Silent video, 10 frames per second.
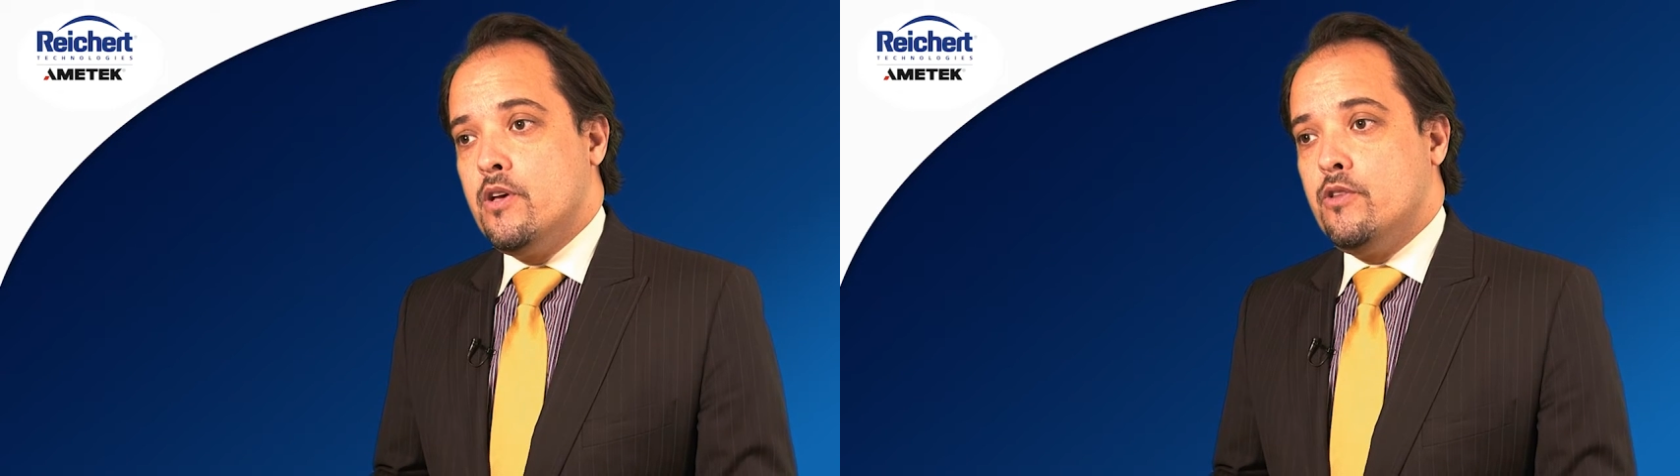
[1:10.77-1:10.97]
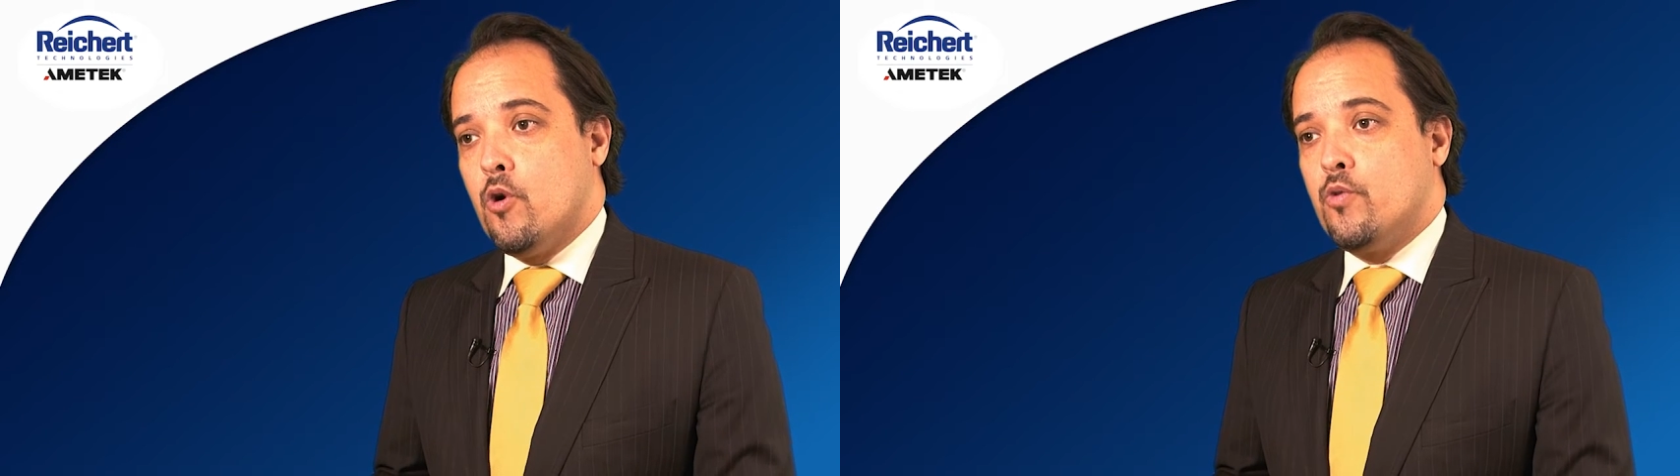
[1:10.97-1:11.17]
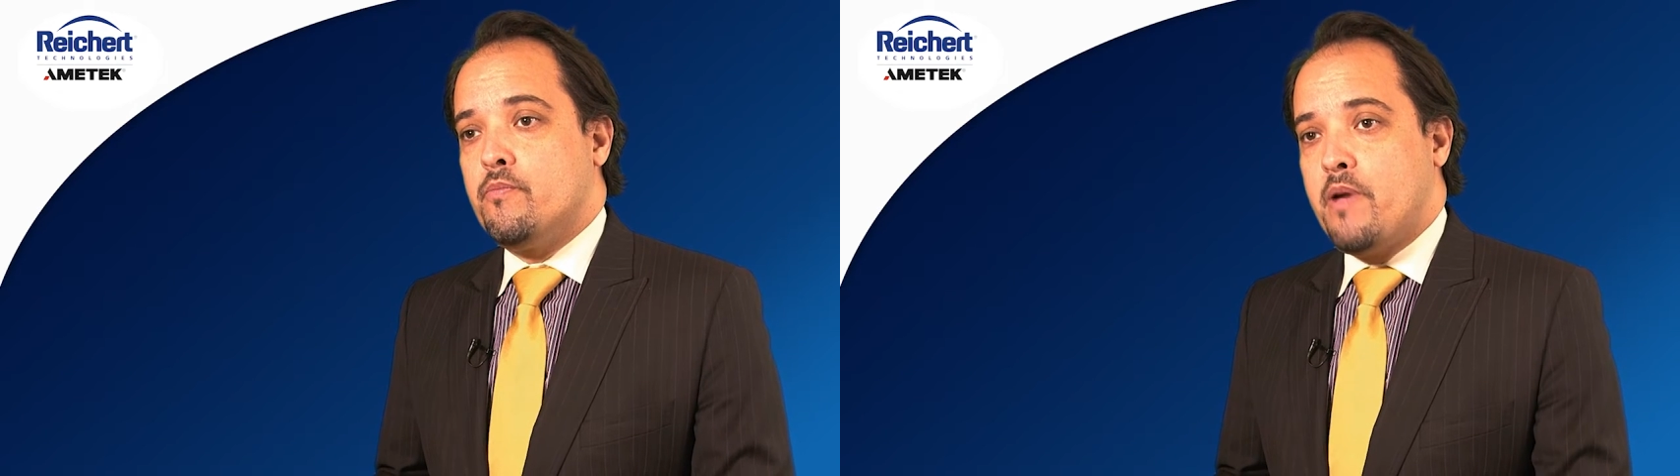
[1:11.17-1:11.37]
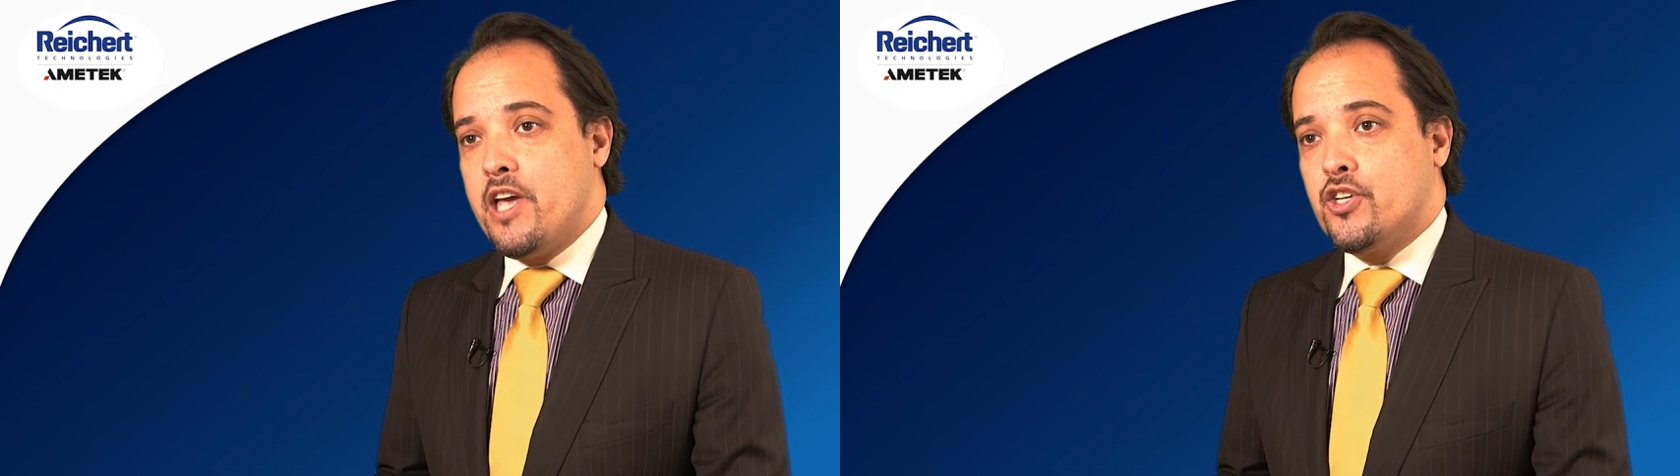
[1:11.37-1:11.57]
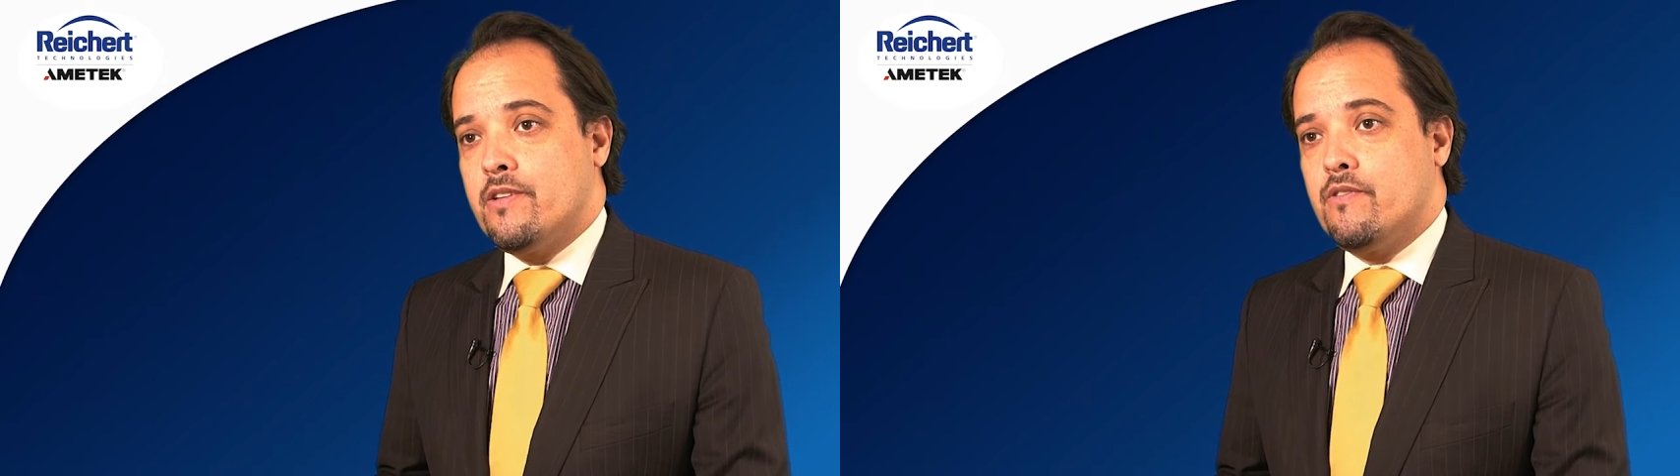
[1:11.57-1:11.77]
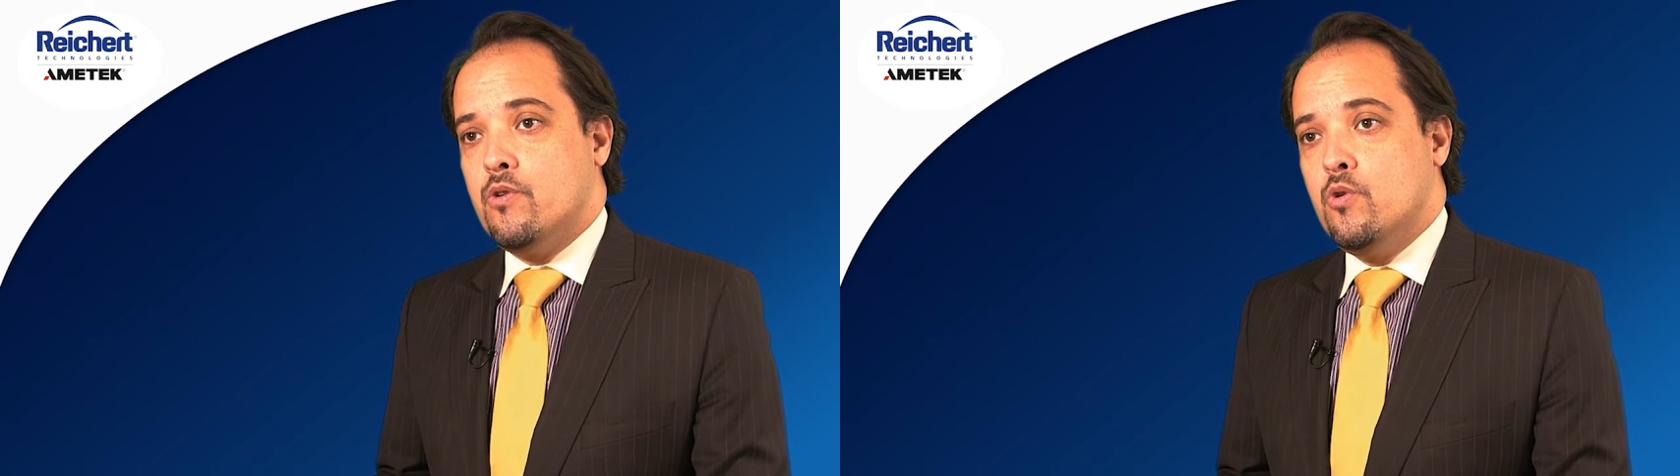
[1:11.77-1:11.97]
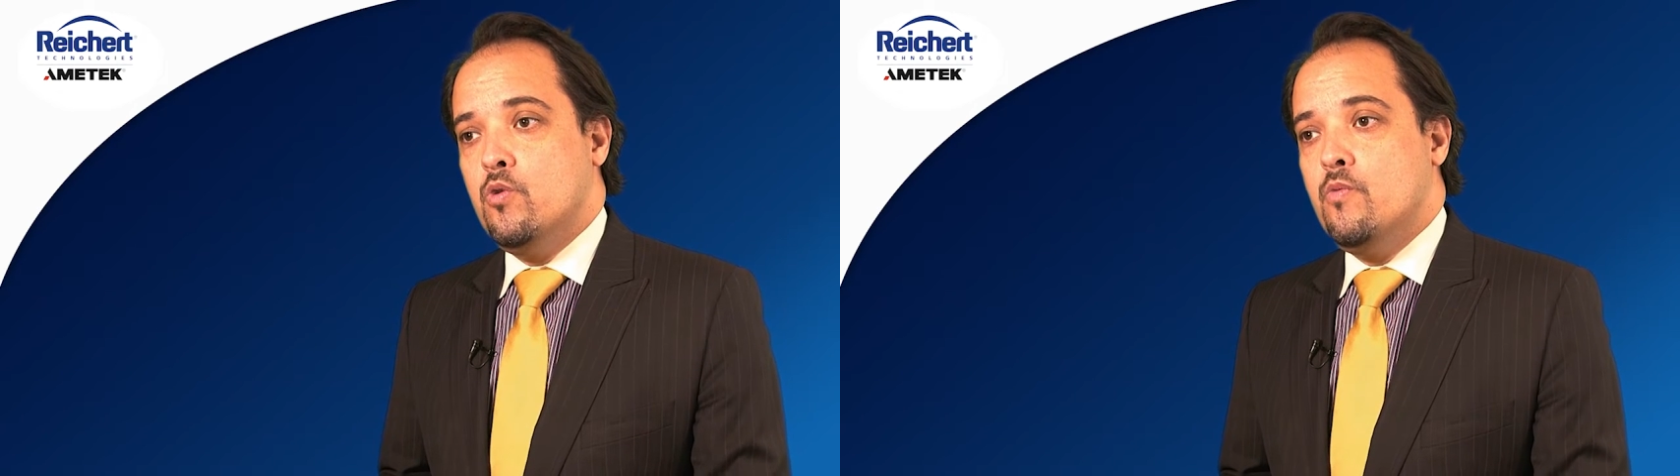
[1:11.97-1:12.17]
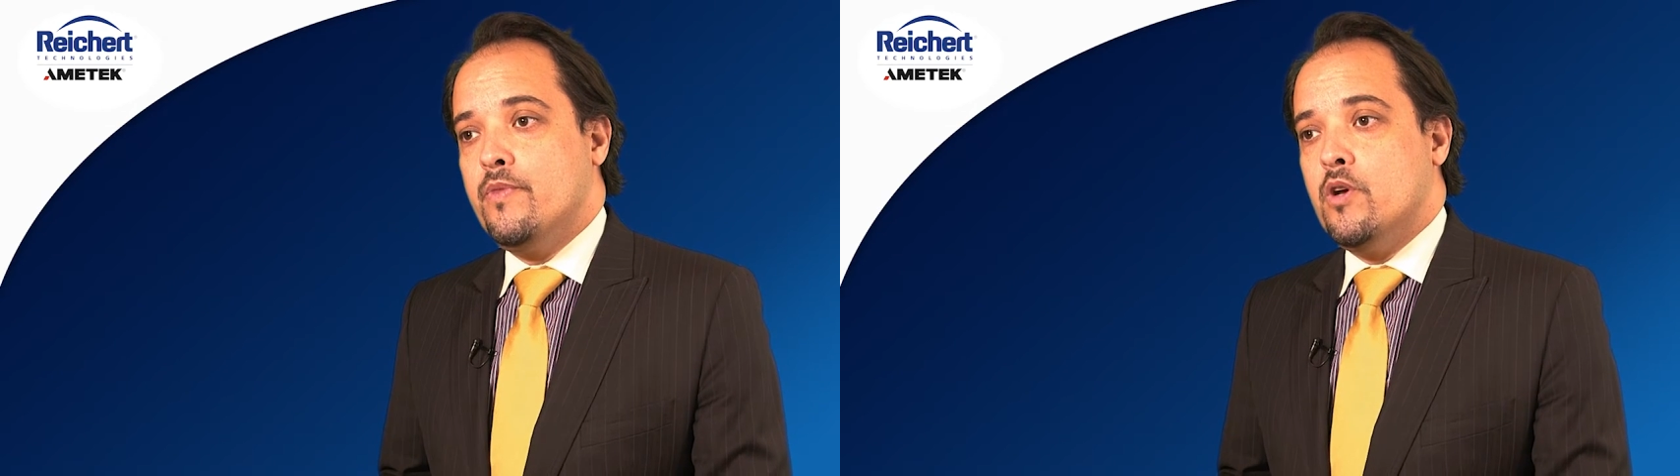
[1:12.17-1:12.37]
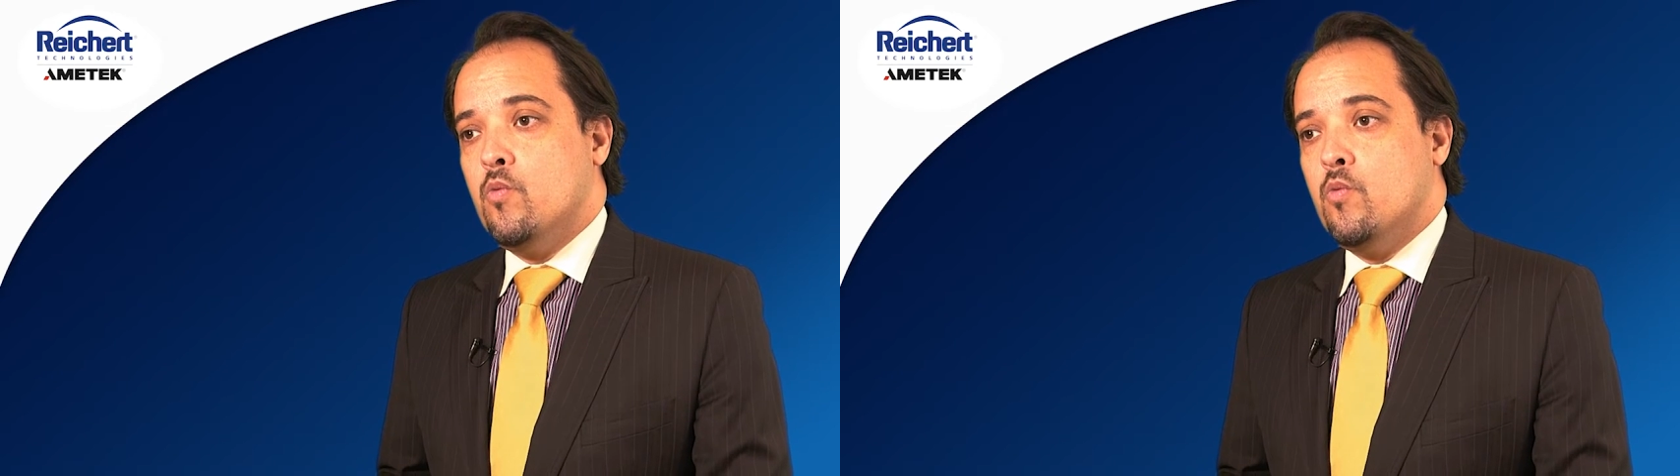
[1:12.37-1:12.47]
those patients who